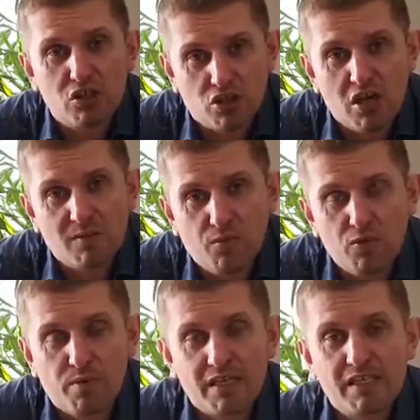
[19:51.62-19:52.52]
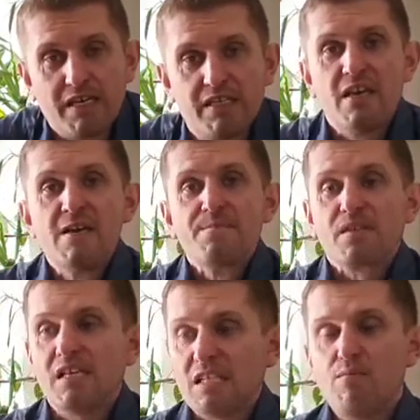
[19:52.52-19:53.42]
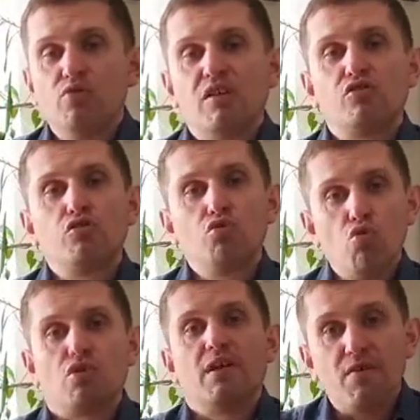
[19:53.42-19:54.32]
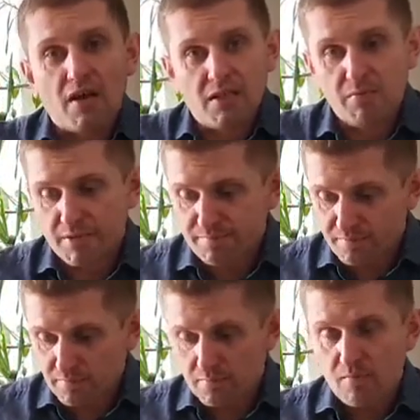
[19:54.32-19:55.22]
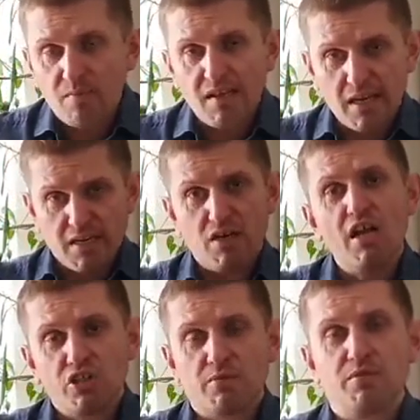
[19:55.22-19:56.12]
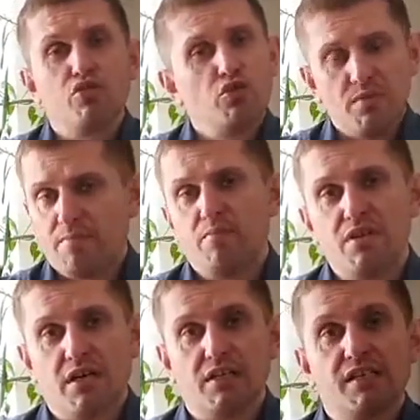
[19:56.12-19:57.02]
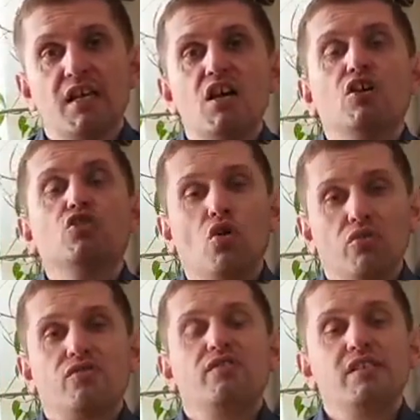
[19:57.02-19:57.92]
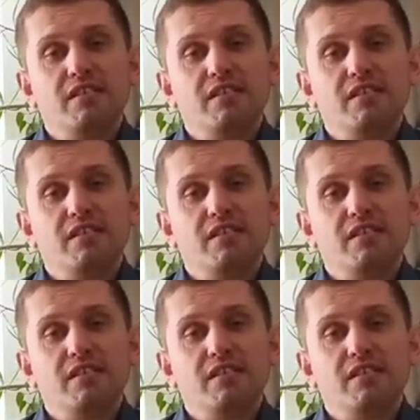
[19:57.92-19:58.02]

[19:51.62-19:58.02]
Understand and already 1,000 historians 1,000. Academicians of the professor were signed by these.